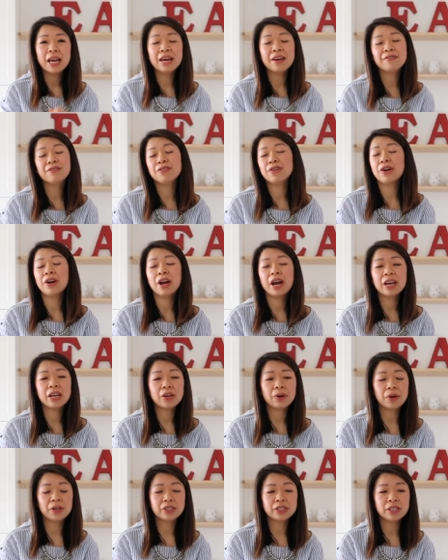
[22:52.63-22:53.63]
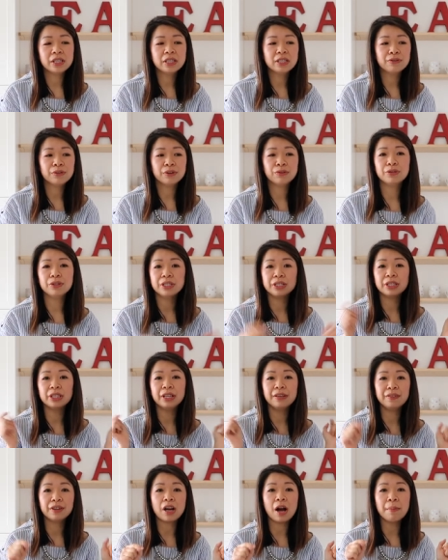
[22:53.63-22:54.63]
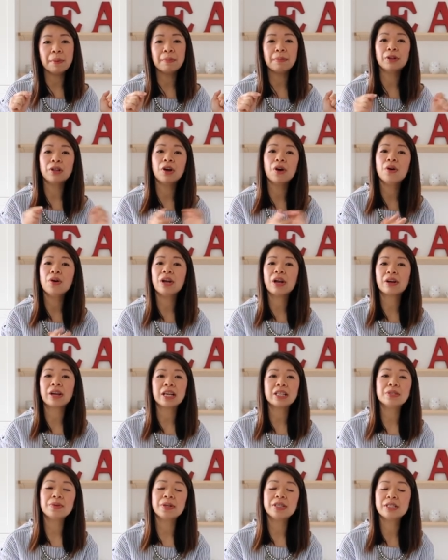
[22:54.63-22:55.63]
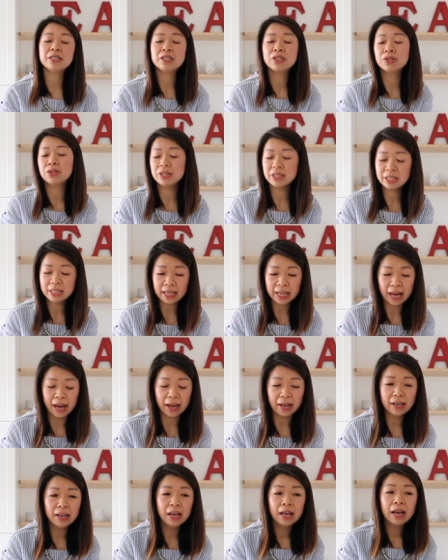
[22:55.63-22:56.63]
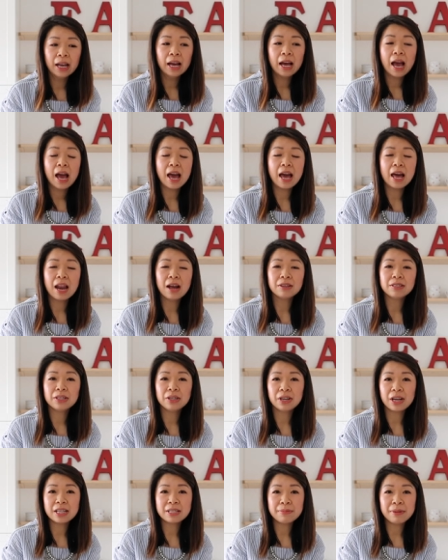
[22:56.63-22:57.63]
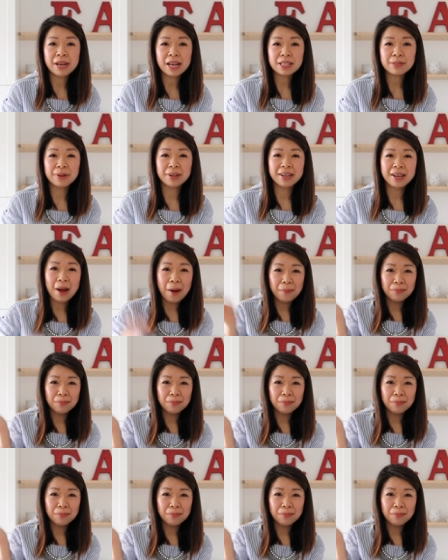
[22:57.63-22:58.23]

If there are any questions, feel free to leave a comment below and I'll get to it as soon as I can. And I'll see you guys in my next one.